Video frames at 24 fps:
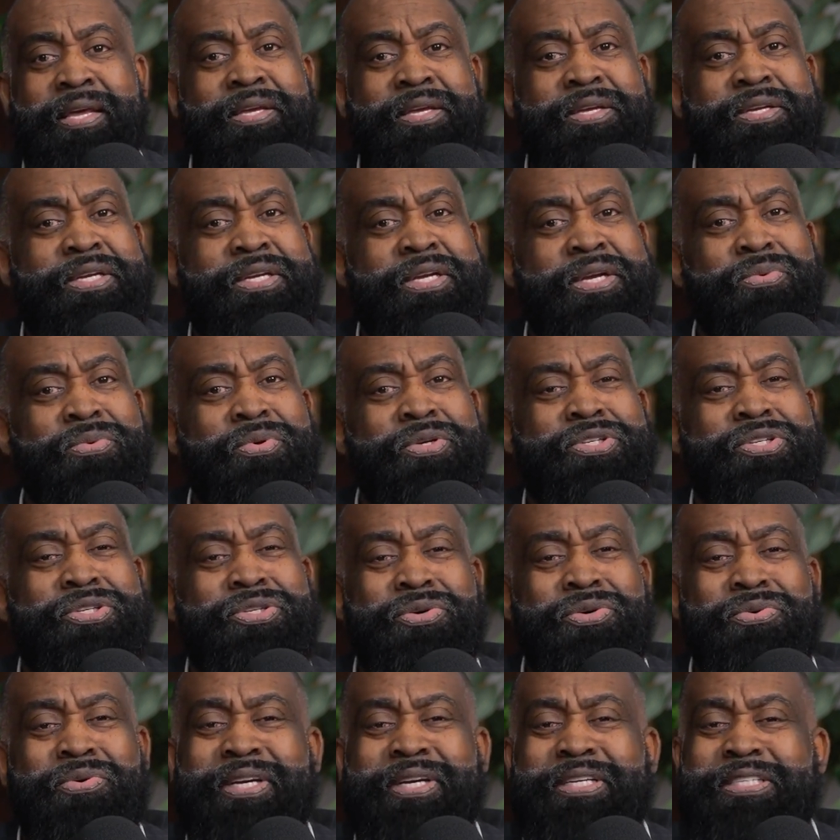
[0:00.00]
She was
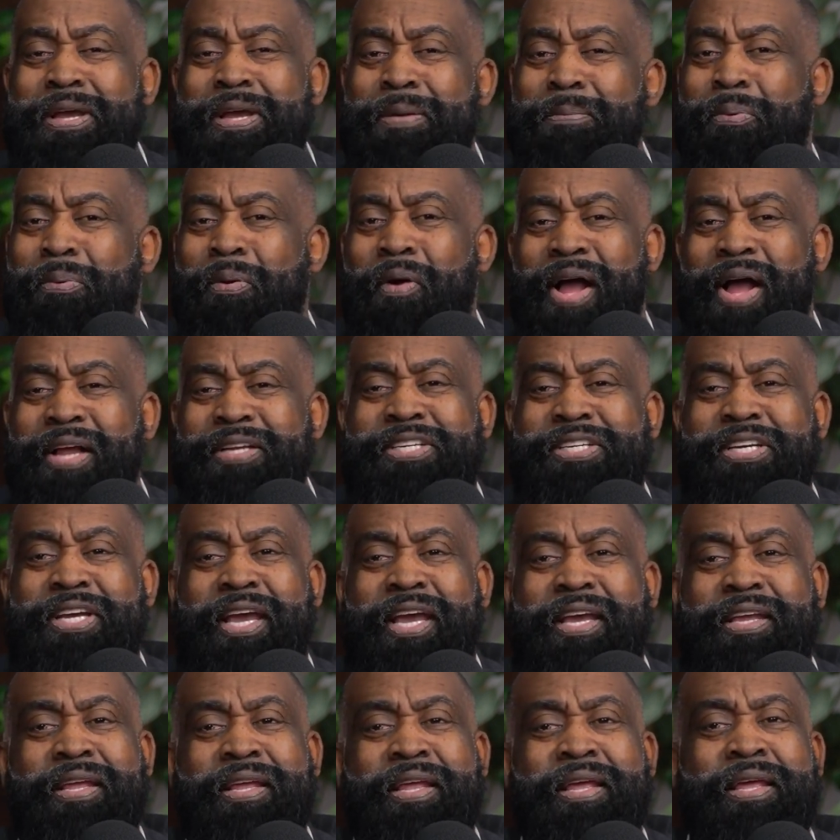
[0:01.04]
doing some
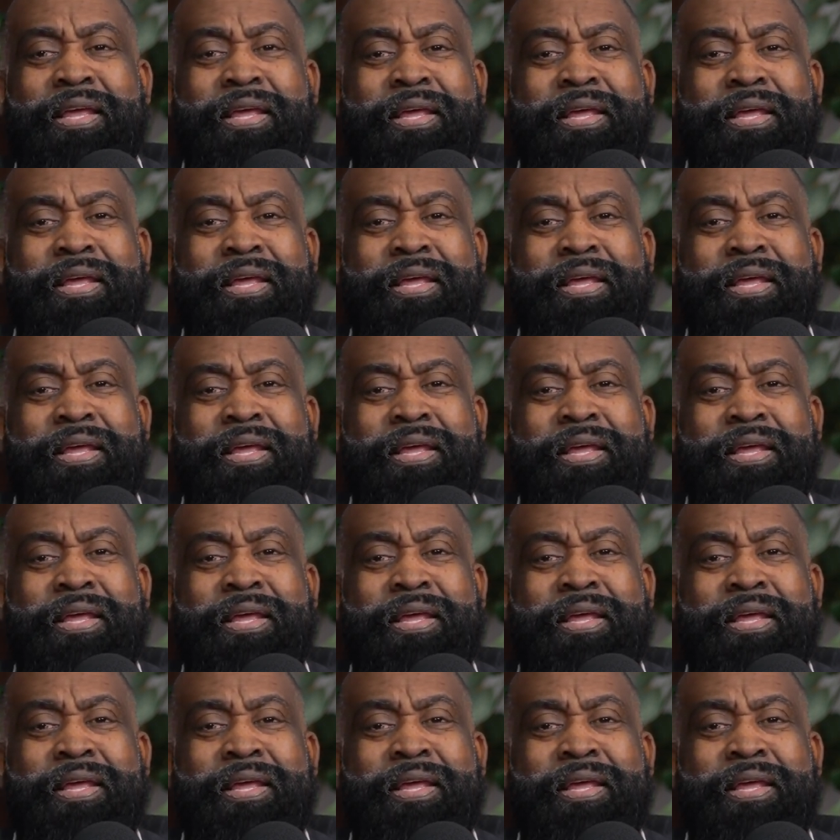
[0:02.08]
project.